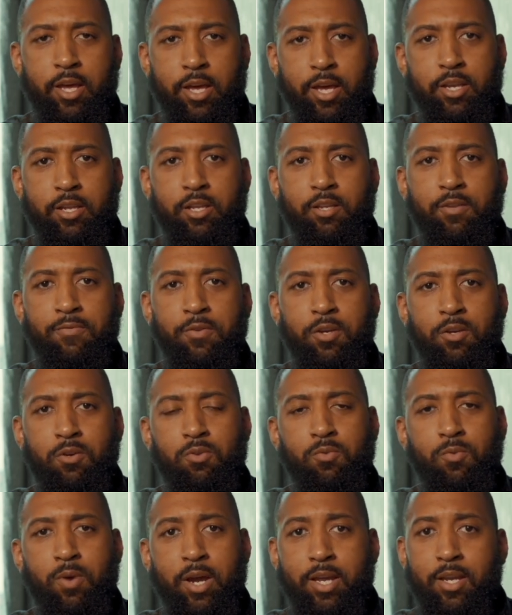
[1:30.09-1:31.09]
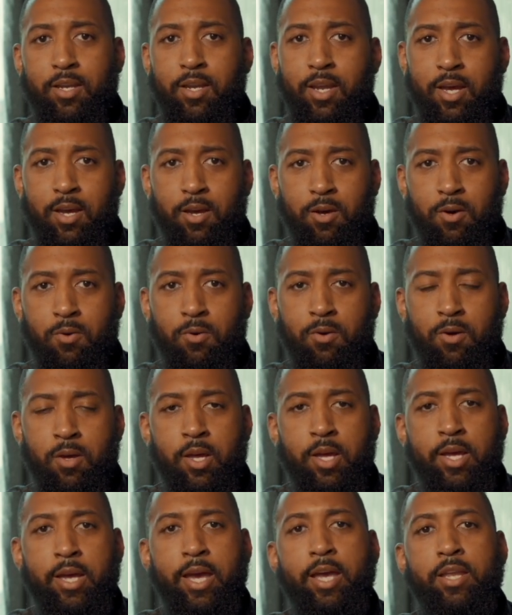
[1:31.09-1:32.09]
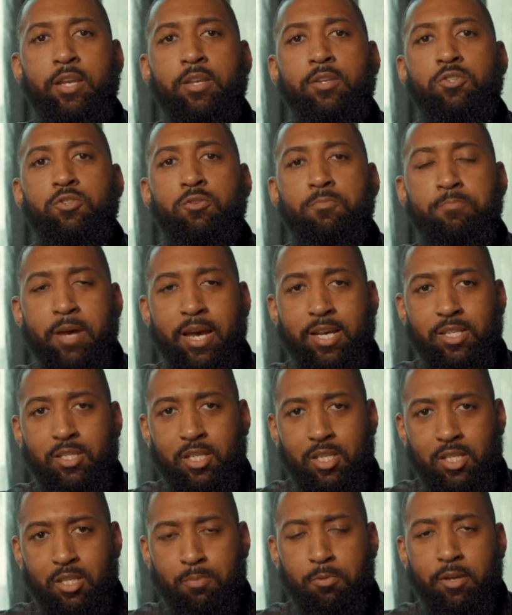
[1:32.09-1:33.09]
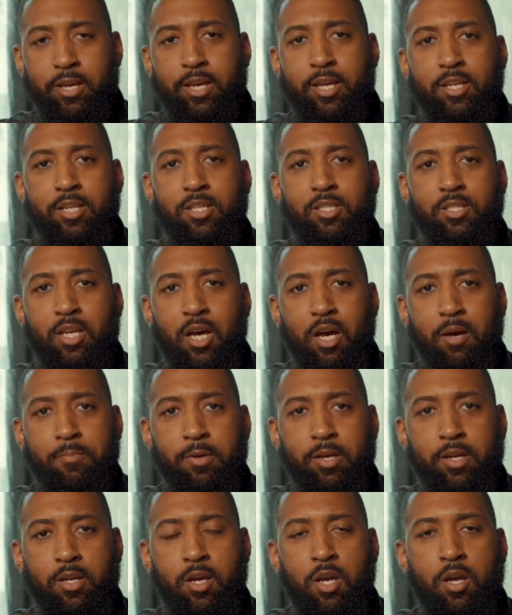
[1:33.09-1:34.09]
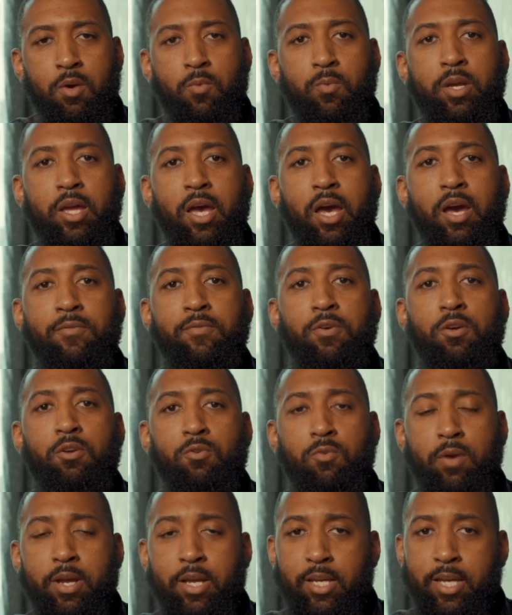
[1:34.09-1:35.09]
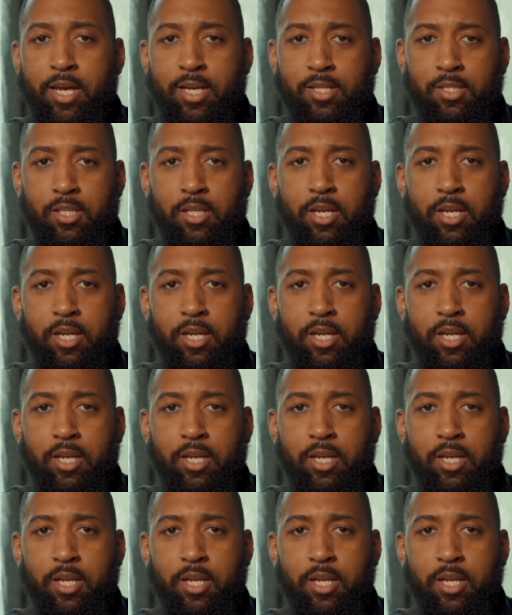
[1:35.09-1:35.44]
in this field right now. And to best explain this topic, we have a great guest